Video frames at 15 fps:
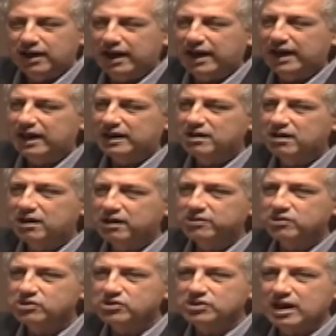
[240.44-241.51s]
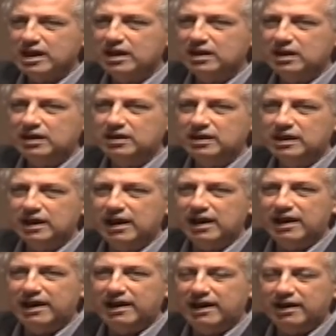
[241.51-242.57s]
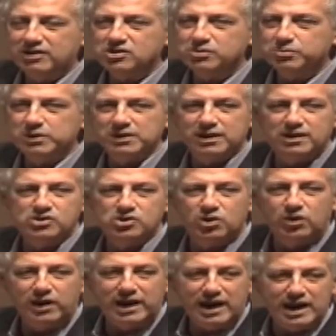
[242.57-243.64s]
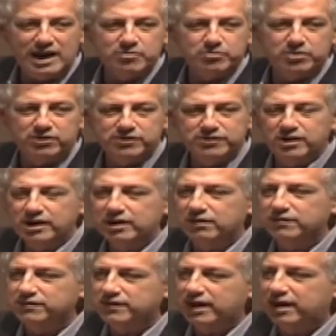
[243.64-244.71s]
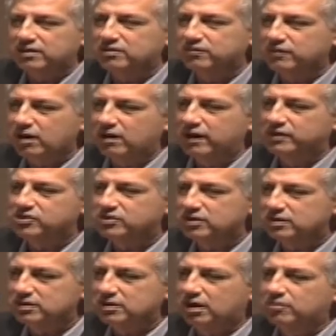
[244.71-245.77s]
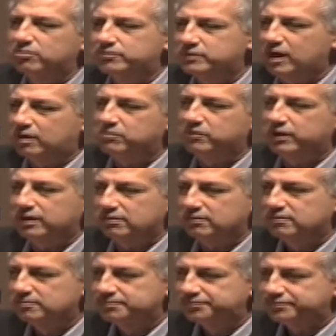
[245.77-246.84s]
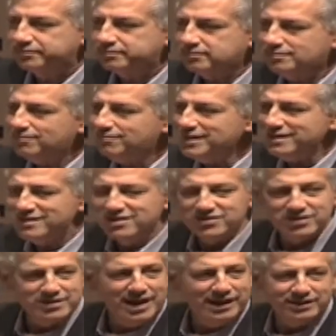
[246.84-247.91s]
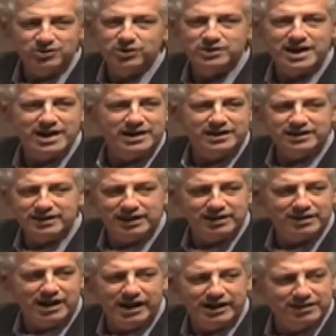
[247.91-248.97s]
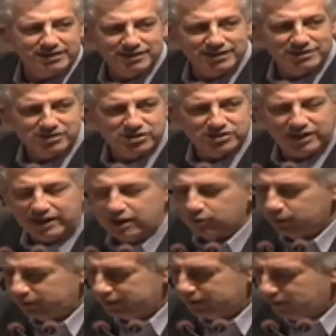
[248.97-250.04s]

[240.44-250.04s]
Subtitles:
at understanding the exponential amplifying effect of constant doubling. It's not good at it, it just can't really